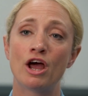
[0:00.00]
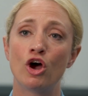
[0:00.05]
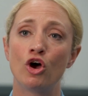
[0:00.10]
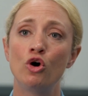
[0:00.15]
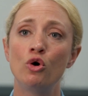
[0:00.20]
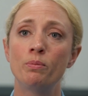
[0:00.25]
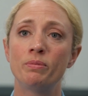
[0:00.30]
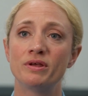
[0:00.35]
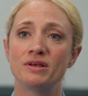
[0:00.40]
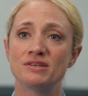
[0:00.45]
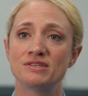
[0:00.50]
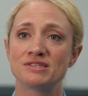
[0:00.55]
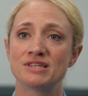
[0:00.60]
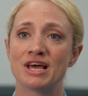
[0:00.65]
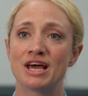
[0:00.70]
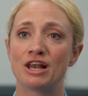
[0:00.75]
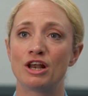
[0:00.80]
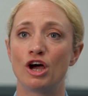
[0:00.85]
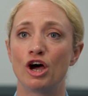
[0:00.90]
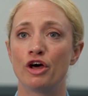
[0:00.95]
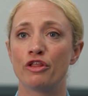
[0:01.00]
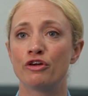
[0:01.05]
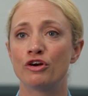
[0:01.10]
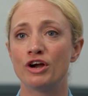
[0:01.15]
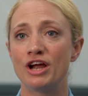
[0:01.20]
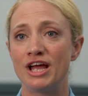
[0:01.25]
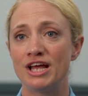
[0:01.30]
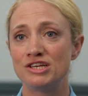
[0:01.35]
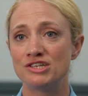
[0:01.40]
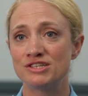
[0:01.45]
hope is that
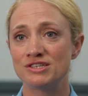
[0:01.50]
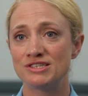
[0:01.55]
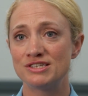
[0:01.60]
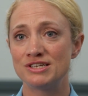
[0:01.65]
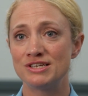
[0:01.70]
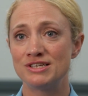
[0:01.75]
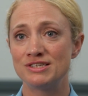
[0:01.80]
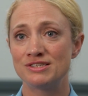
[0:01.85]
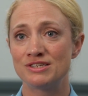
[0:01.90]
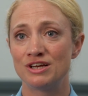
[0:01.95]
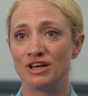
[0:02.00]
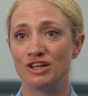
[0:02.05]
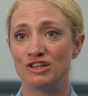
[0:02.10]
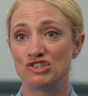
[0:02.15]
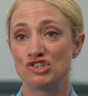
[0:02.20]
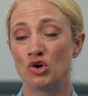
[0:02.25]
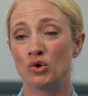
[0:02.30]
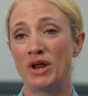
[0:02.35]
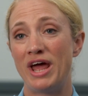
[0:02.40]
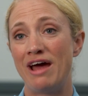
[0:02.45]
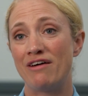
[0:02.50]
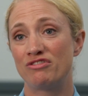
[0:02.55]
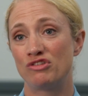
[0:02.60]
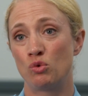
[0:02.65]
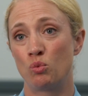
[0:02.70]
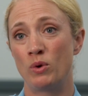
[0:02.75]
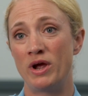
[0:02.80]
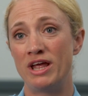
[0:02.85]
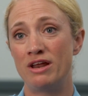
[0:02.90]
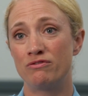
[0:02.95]
other agencies don't have
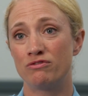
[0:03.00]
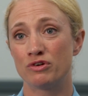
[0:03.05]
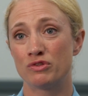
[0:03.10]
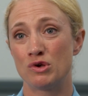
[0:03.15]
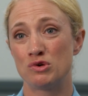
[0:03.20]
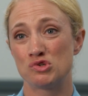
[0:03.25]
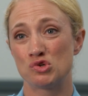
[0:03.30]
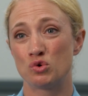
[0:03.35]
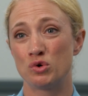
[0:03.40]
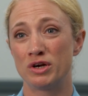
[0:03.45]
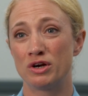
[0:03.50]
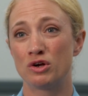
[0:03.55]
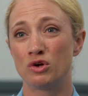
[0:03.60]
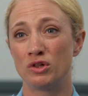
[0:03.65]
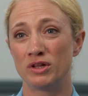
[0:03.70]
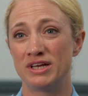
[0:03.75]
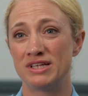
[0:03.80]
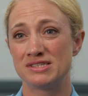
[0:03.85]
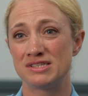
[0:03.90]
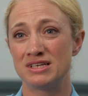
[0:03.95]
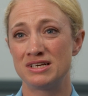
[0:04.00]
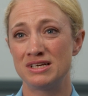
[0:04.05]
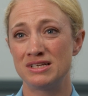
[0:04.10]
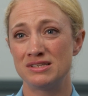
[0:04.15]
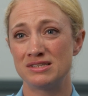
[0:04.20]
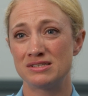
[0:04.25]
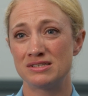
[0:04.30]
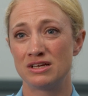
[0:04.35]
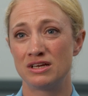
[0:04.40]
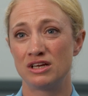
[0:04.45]
to wait for those critical
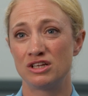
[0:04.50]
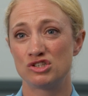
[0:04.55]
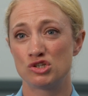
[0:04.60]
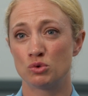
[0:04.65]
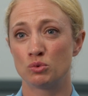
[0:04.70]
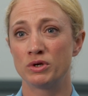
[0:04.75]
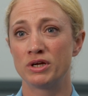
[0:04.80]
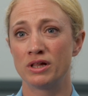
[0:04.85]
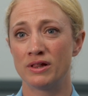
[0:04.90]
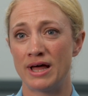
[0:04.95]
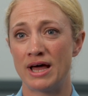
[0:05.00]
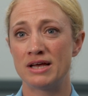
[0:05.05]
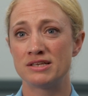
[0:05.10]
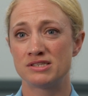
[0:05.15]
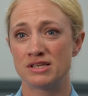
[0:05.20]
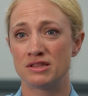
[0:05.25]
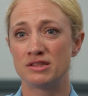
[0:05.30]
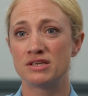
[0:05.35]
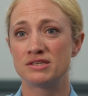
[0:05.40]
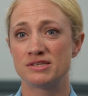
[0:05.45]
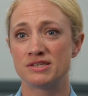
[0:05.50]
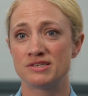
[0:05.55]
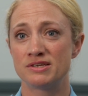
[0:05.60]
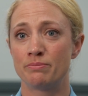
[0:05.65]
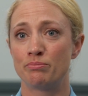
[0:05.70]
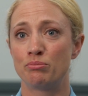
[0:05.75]
incidents to realize that this is